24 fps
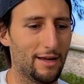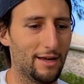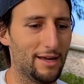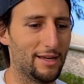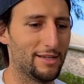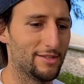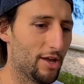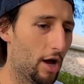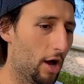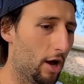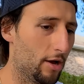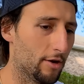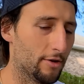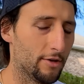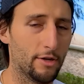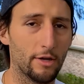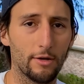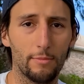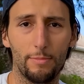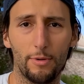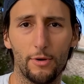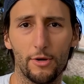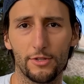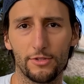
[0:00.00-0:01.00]
is on
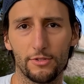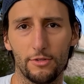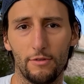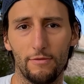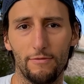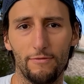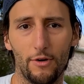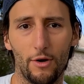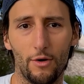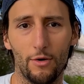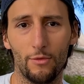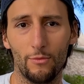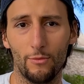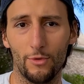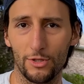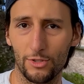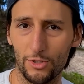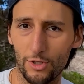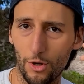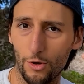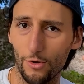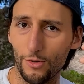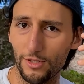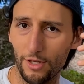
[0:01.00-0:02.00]
your personal phone,
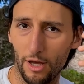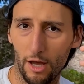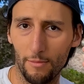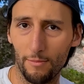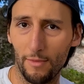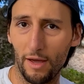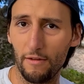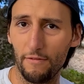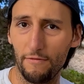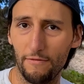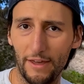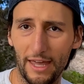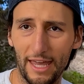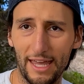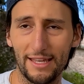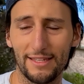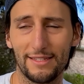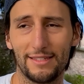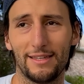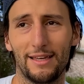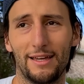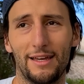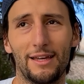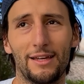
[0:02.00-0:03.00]
which goes on my
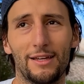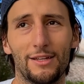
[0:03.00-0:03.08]
face.